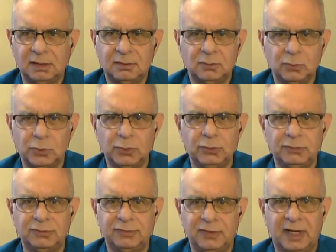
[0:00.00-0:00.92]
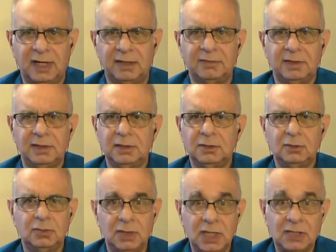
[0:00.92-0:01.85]
Root in 5
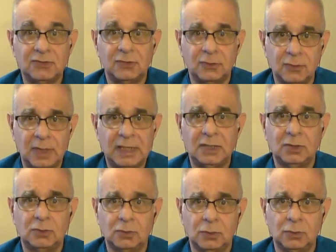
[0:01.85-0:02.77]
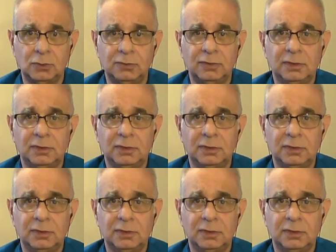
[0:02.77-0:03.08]
creates a great groove.